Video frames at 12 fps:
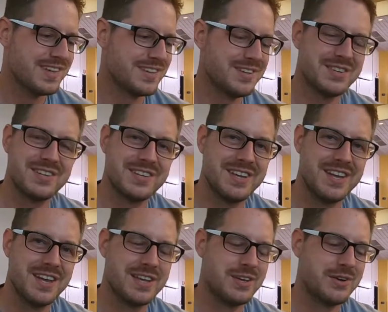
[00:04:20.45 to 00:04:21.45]

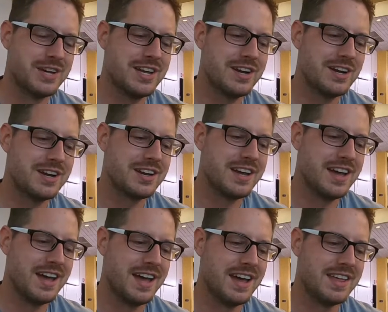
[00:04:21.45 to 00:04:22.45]
You'll hear
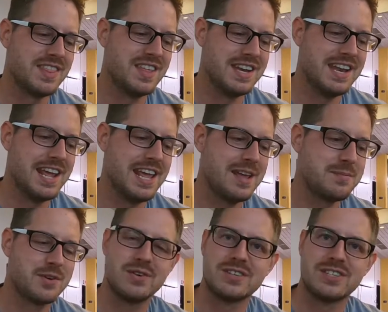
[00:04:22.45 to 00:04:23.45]
the
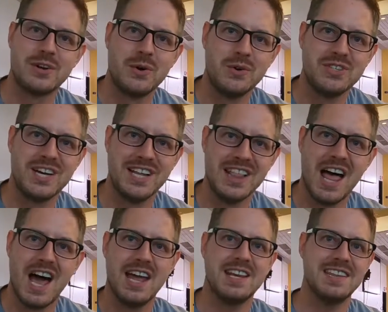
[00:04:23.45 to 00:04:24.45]
name Kristen Holta a
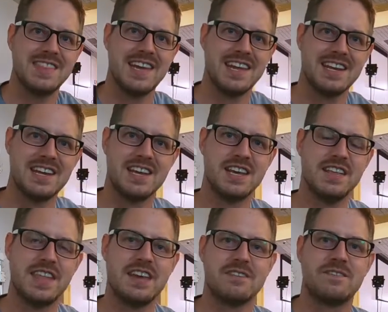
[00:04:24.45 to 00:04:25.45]
lot
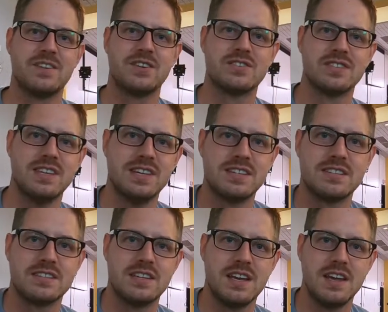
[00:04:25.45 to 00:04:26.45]
in that first
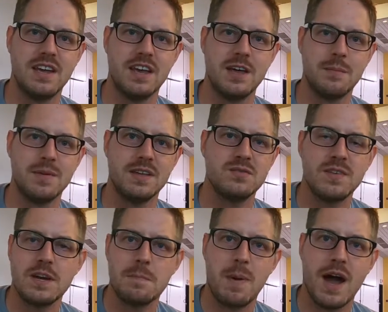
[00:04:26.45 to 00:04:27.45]
list. It's
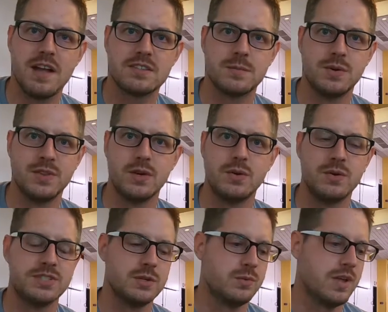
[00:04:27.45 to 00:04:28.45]
very possible that
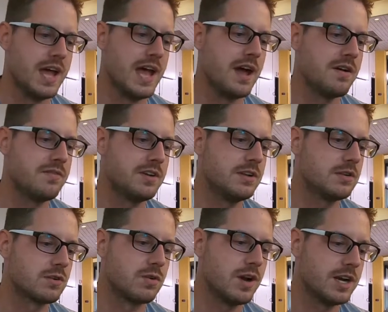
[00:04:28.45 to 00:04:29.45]
Holta will have an
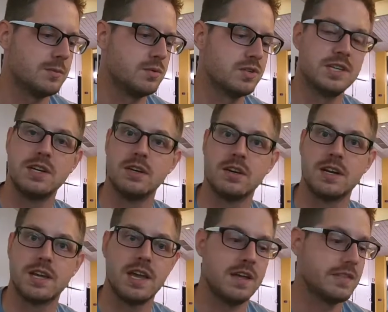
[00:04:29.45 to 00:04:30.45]
incredible year
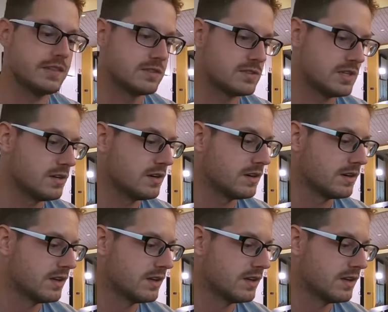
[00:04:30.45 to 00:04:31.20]
again this year.